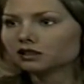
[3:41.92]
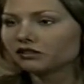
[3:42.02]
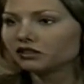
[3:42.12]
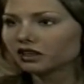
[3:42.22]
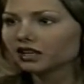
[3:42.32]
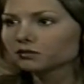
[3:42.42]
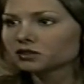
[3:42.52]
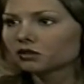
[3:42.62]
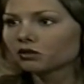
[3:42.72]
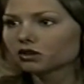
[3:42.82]
If you think I'm
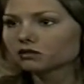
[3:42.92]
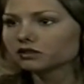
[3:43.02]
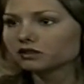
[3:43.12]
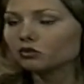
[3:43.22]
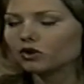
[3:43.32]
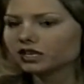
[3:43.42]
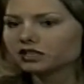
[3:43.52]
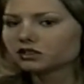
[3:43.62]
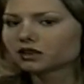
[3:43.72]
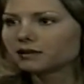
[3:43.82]
so horrible, then why
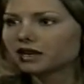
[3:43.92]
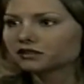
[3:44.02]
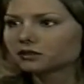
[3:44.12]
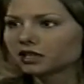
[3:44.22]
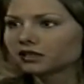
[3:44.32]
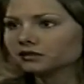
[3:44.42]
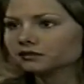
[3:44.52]
did you come after me?